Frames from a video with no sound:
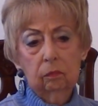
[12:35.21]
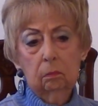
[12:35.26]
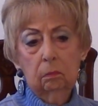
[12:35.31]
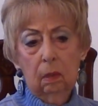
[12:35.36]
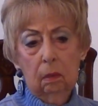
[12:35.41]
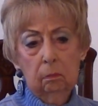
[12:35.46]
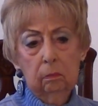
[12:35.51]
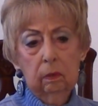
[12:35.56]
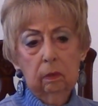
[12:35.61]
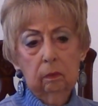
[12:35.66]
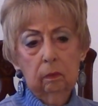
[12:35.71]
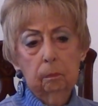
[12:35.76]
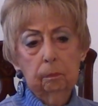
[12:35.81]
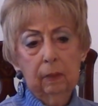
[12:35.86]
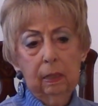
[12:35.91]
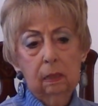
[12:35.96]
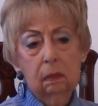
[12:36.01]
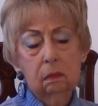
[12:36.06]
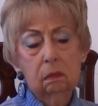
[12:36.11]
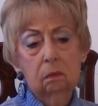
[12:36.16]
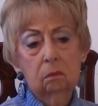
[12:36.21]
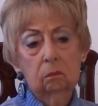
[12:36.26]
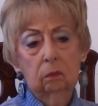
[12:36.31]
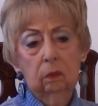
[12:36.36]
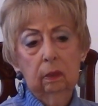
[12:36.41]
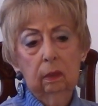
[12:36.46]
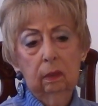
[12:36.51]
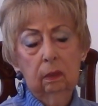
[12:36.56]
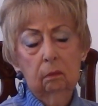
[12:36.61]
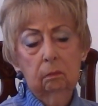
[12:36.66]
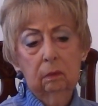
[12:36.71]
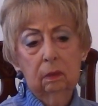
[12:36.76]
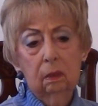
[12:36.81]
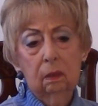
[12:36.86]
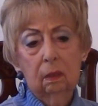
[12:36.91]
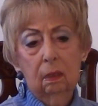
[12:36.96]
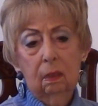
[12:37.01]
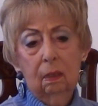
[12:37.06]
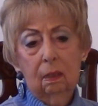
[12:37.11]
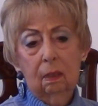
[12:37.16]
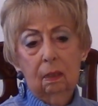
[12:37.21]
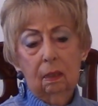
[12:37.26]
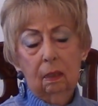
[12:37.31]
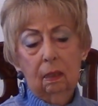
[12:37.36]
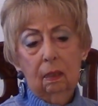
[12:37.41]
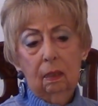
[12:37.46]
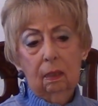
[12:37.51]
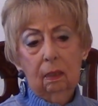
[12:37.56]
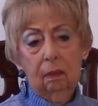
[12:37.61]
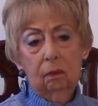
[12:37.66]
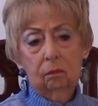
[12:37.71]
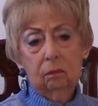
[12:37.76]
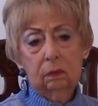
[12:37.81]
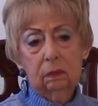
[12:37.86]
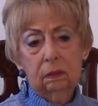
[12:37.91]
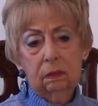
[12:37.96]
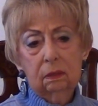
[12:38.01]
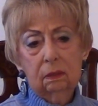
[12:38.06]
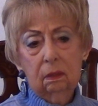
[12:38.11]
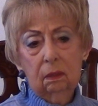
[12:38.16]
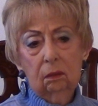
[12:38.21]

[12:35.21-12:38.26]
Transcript: my mother passed away, but it was...